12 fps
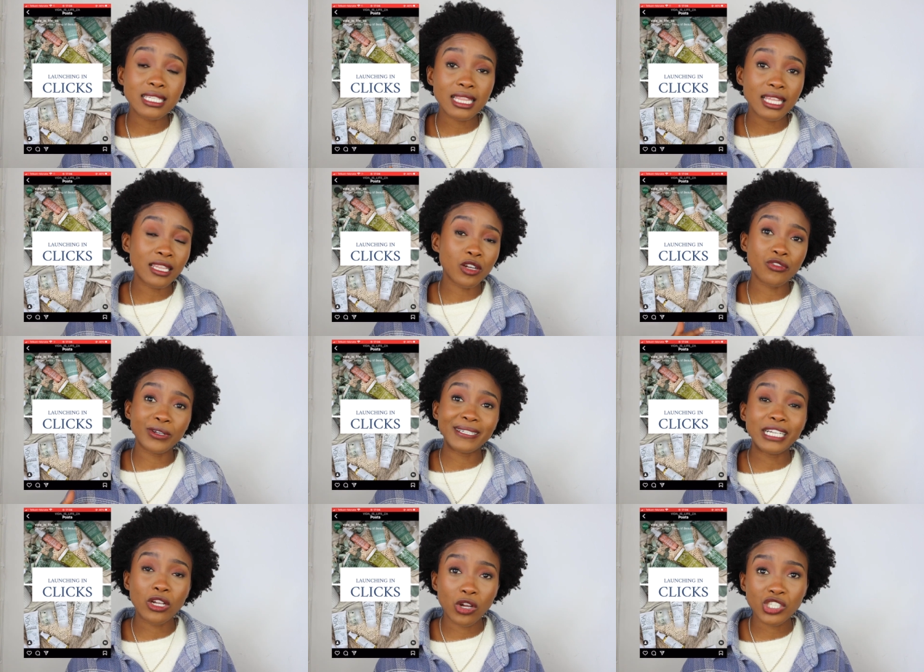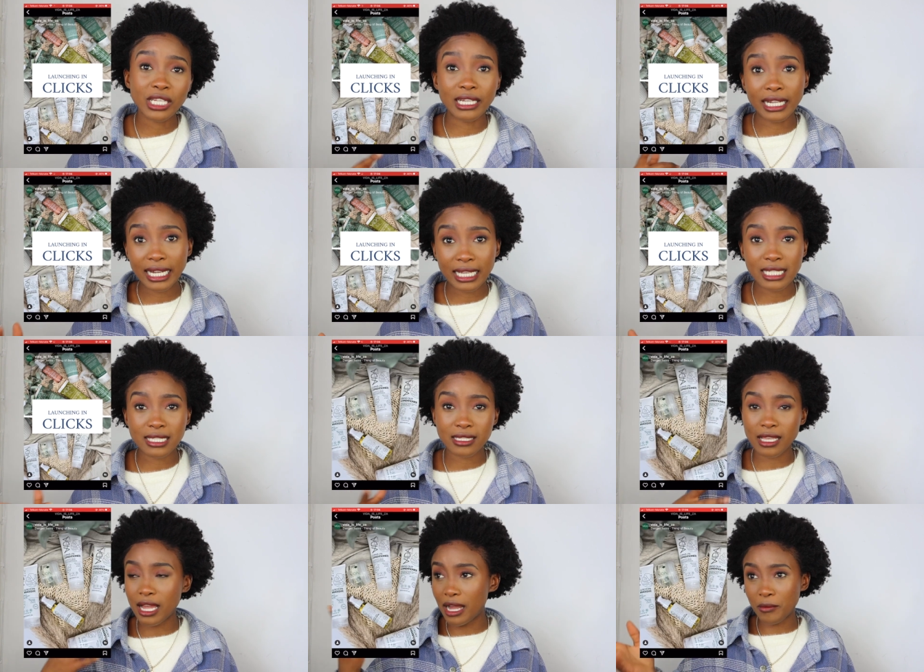said that they're already launched in Clicks
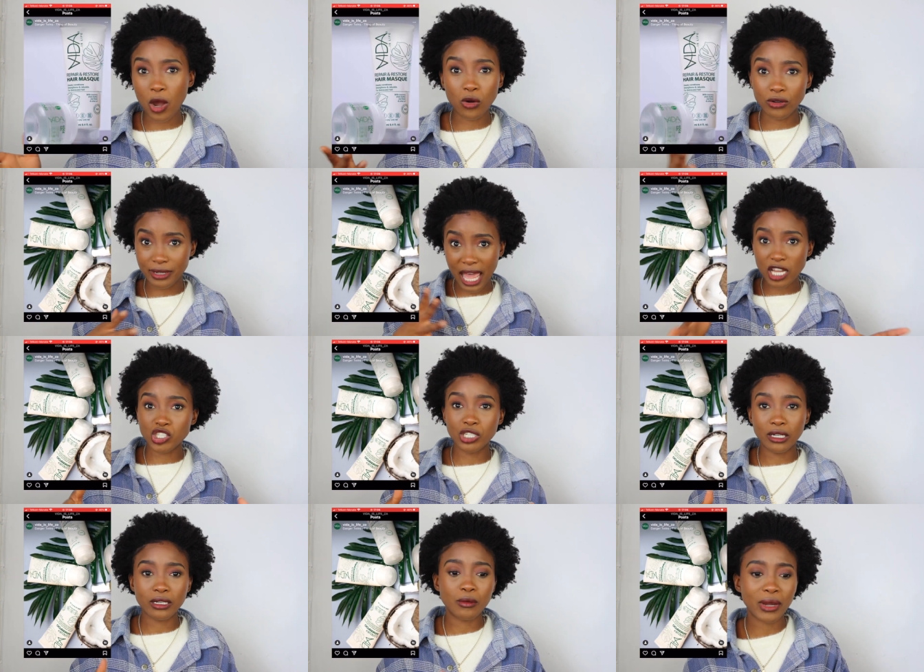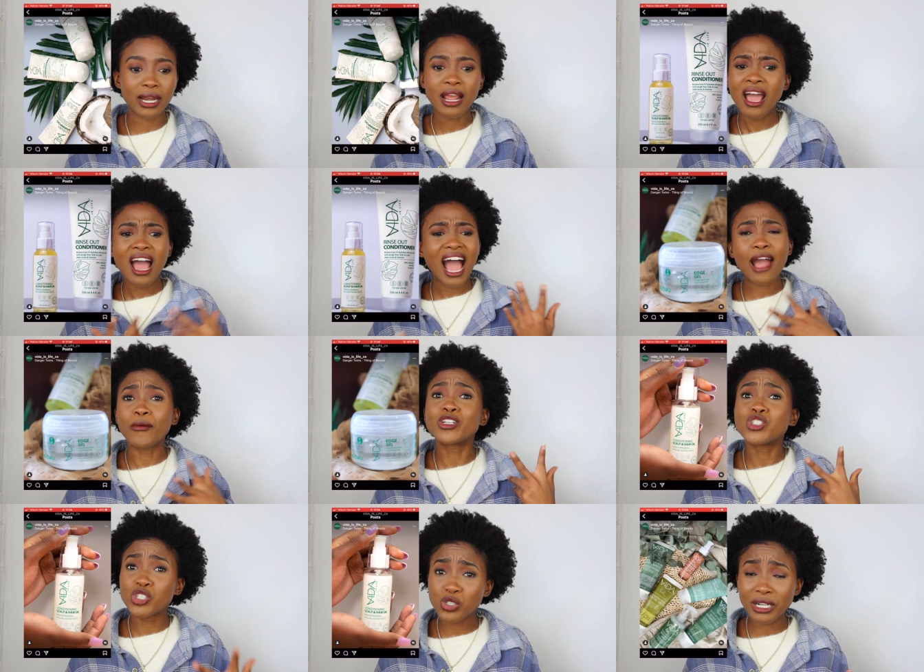um, nationally, but I went
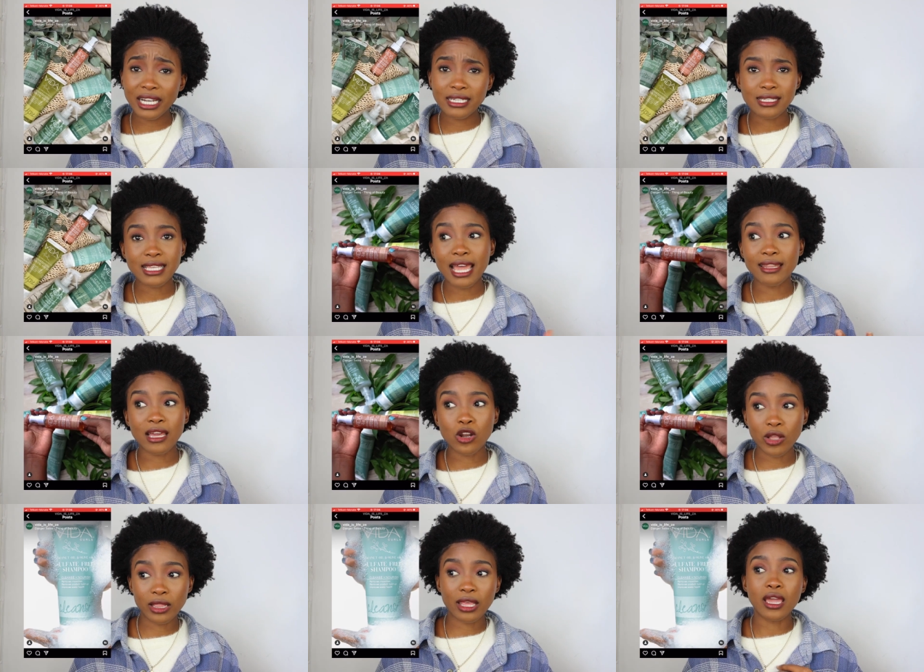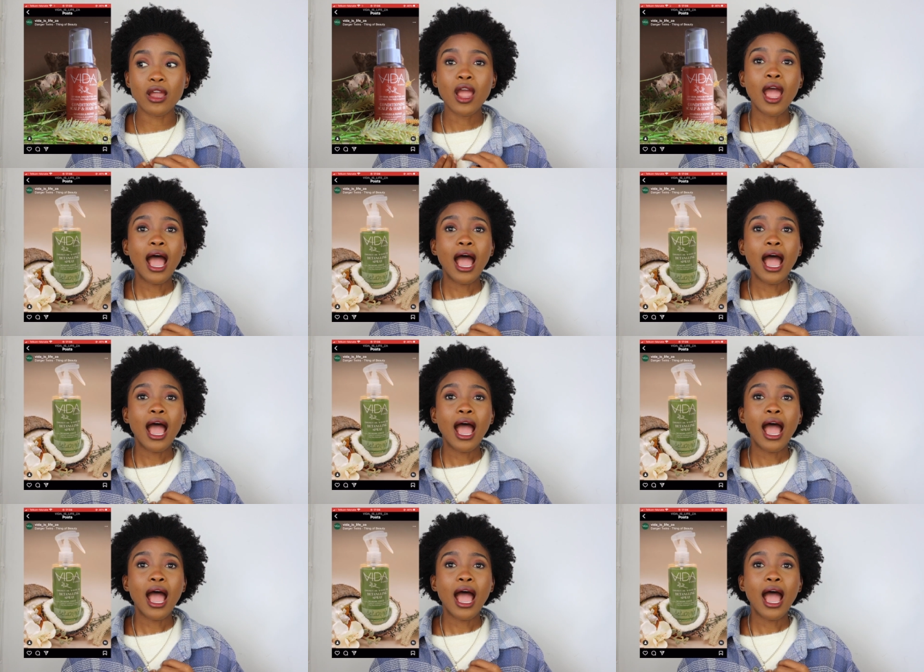to two Clicks and they're not there.